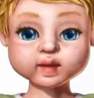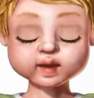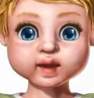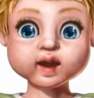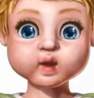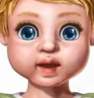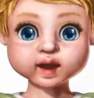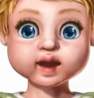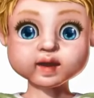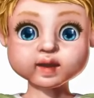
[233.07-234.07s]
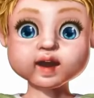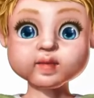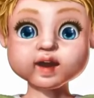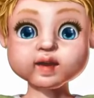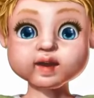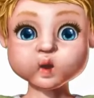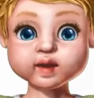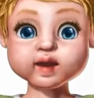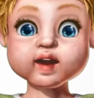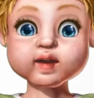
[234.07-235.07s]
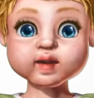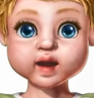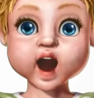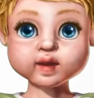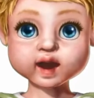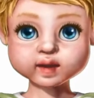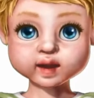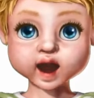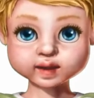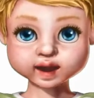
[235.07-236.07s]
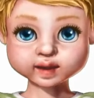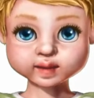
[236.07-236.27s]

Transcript: so that we will be able to turn the fabric out.